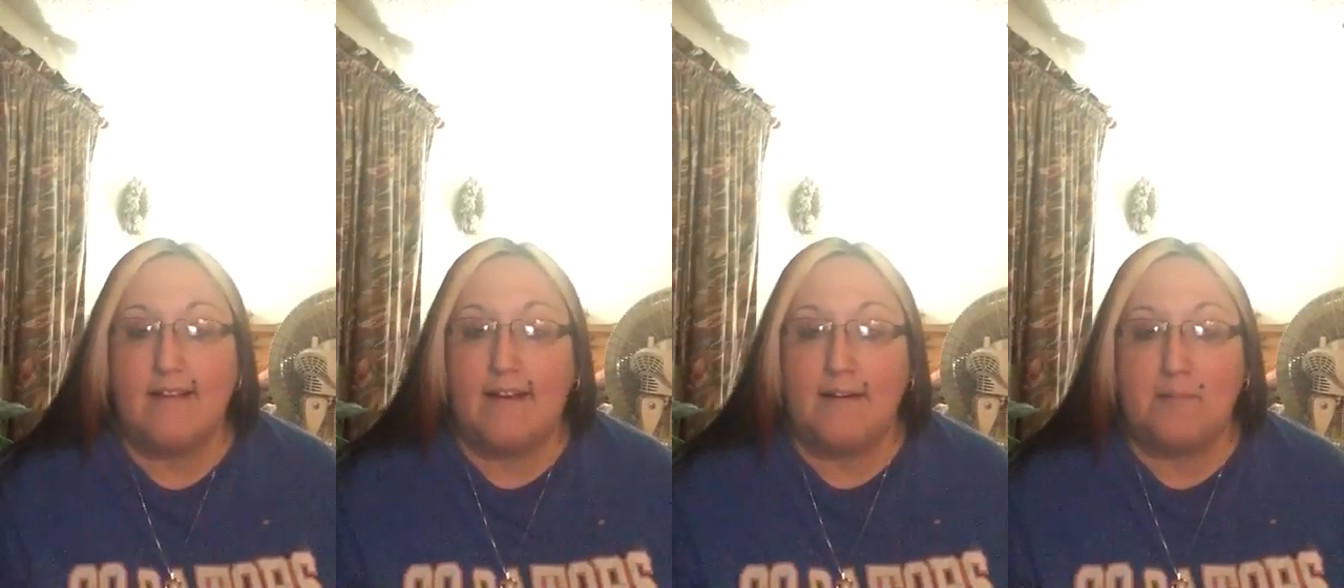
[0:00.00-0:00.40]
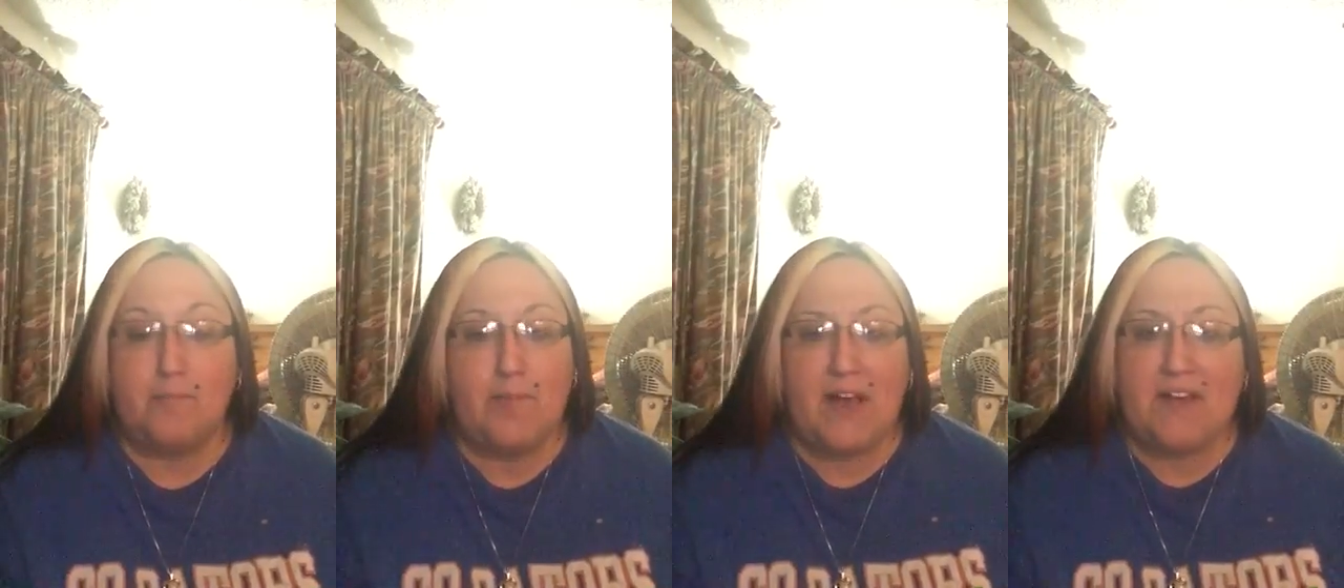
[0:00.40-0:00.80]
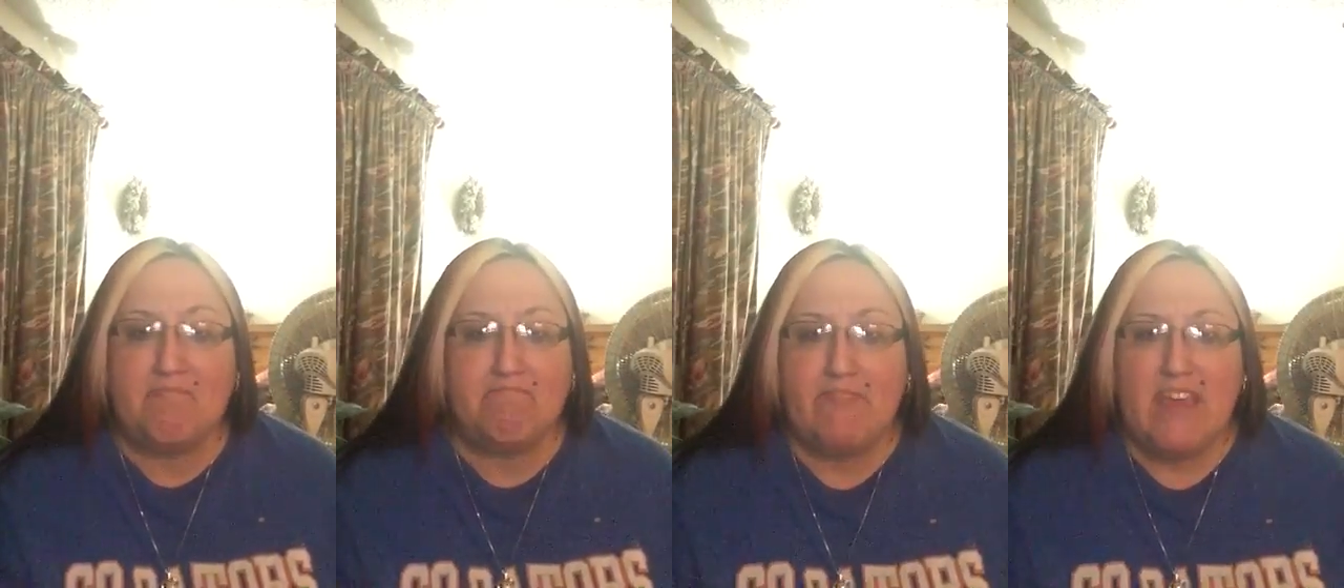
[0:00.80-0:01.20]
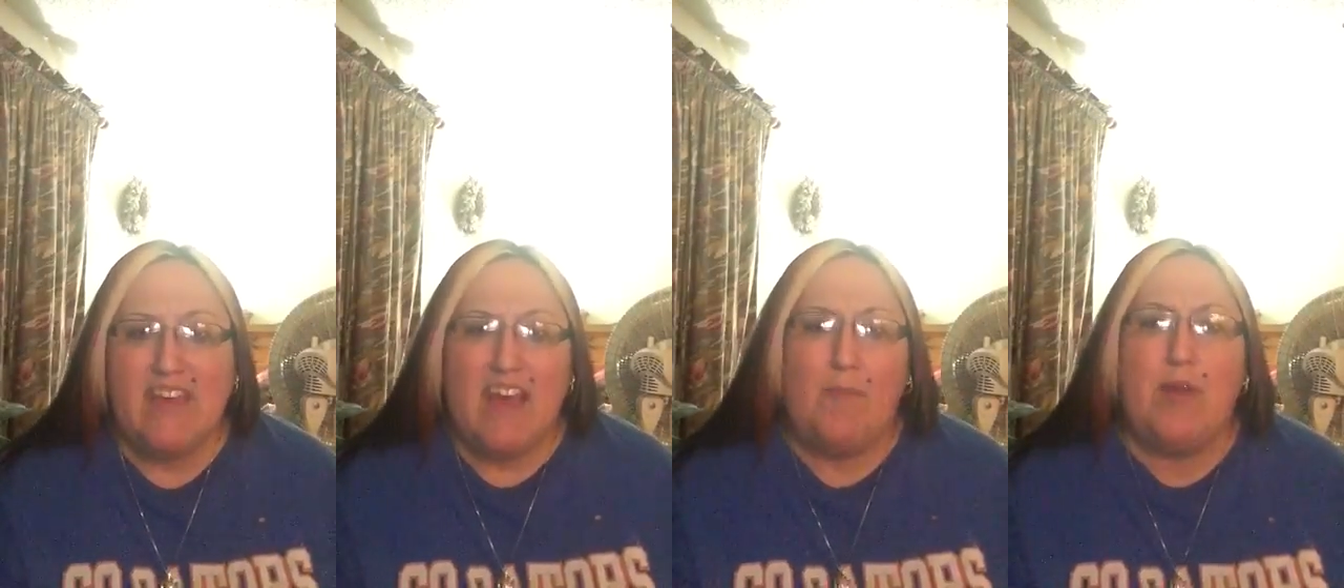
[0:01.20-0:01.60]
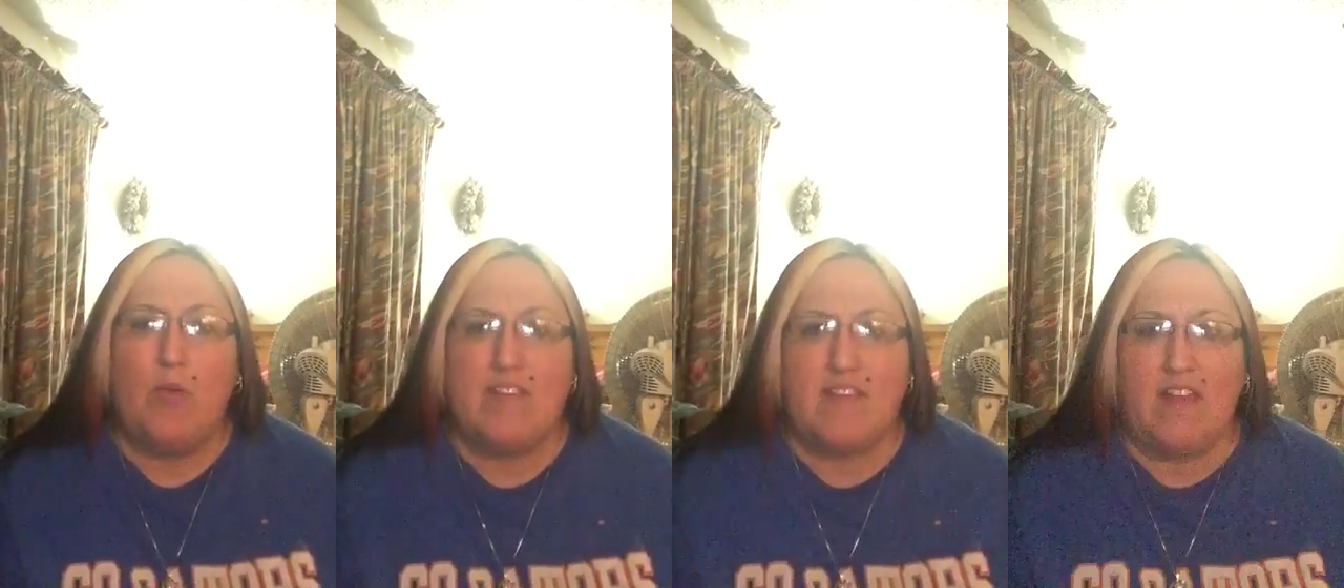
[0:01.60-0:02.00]
um, but I mean,
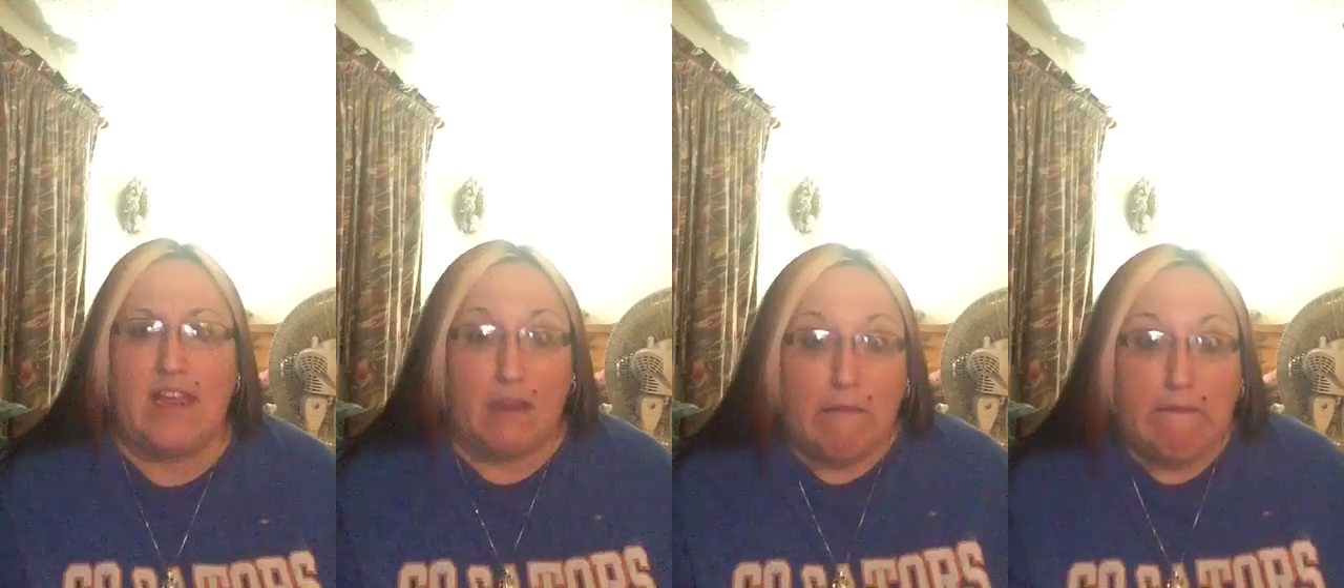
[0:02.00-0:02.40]
it wasn't like,